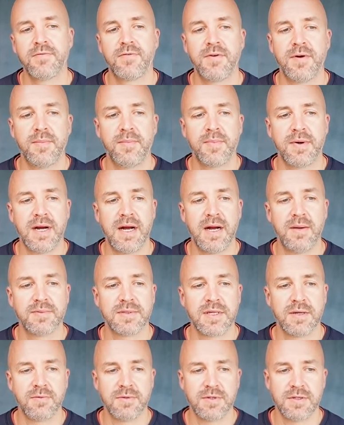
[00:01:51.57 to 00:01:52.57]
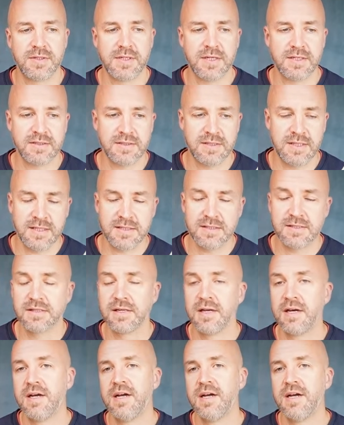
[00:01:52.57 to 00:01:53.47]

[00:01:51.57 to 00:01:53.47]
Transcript: Perhaps I would adjust this.